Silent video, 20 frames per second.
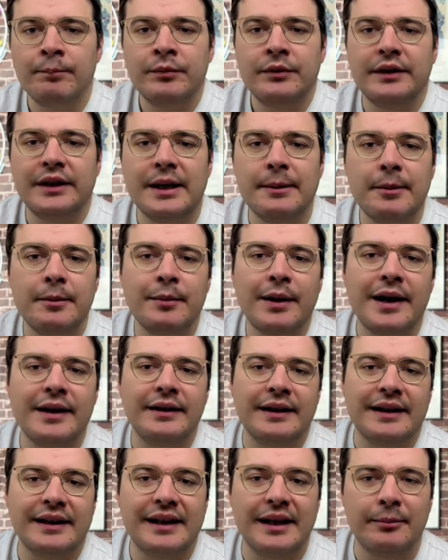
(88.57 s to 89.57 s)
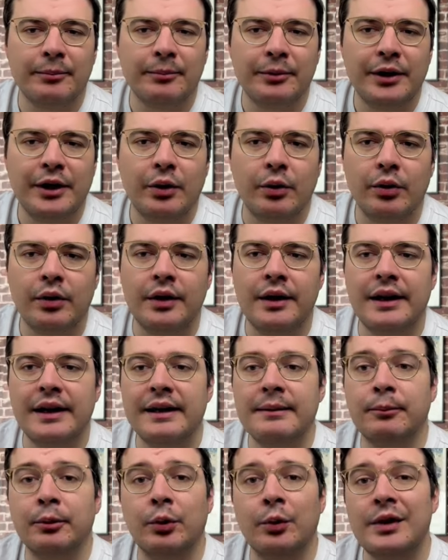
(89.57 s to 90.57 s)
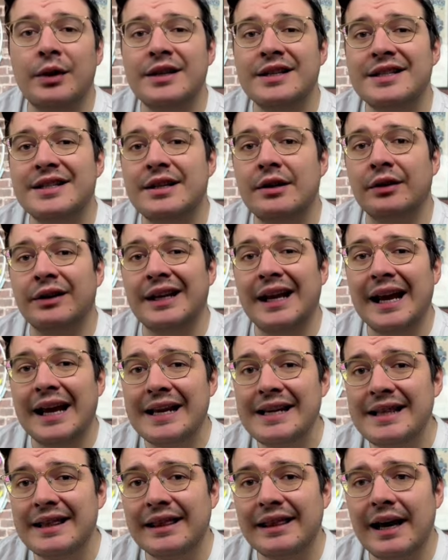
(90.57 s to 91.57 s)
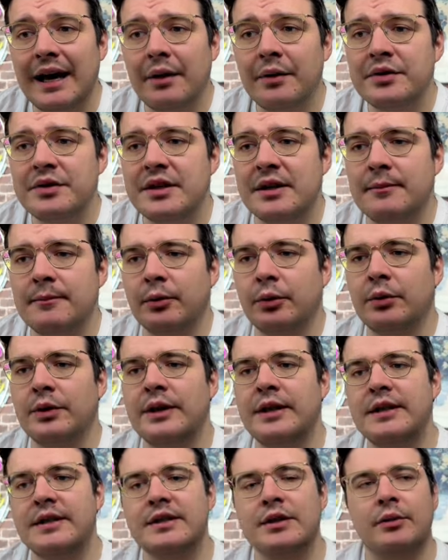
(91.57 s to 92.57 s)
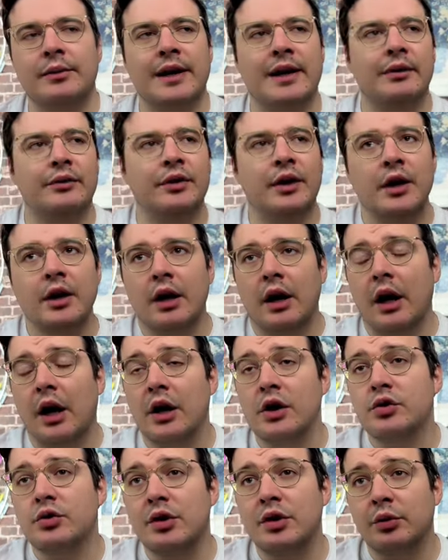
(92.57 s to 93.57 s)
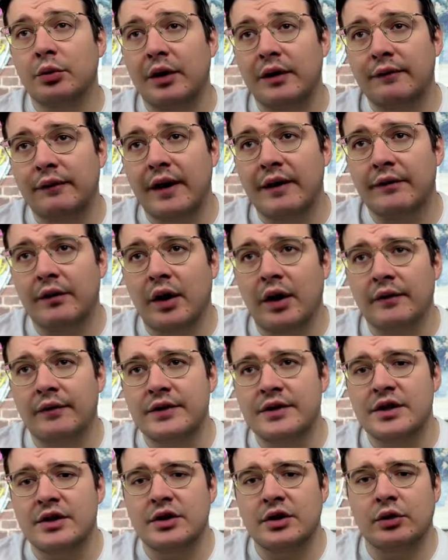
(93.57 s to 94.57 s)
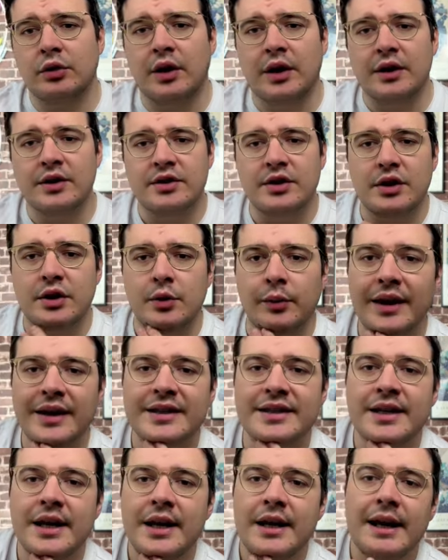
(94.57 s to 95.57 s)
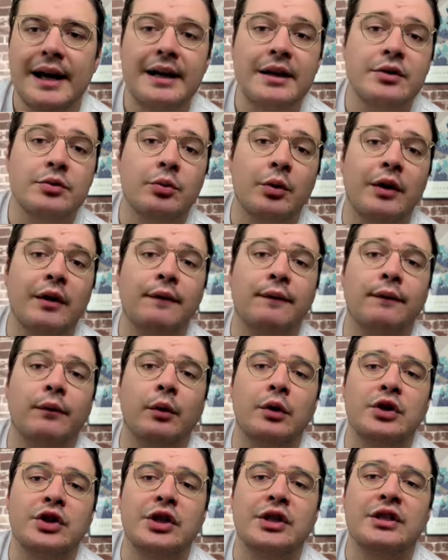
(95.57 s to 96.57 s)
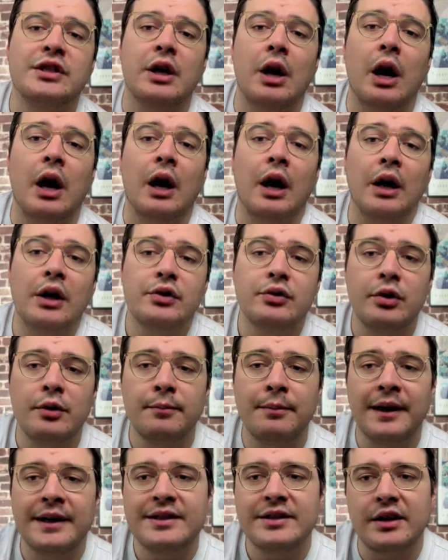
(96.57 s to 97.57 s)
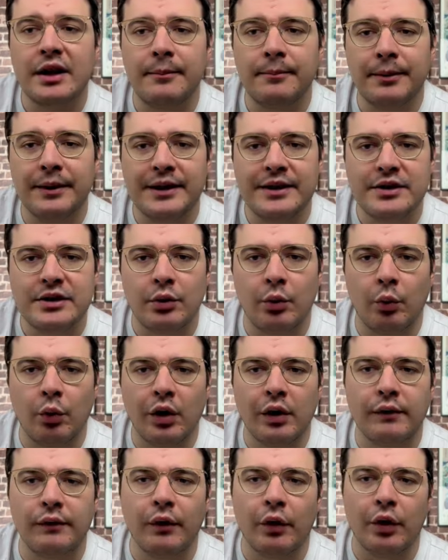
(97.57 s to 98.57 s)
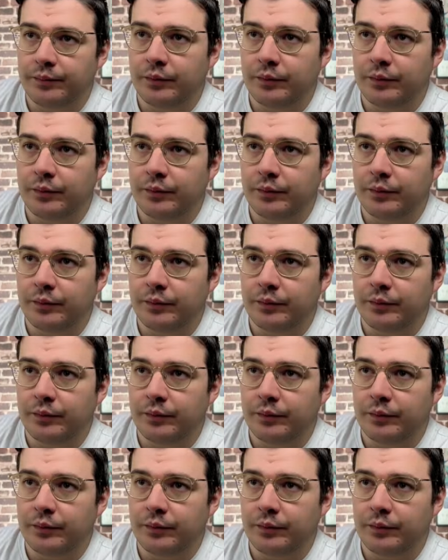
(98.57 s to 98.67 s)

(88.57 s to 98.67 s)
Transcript: Keep in mind that Kimley-Horn employs nearly 8,000 employees around 125 offices across the US and is one of Fortune's 100 best companies to work for.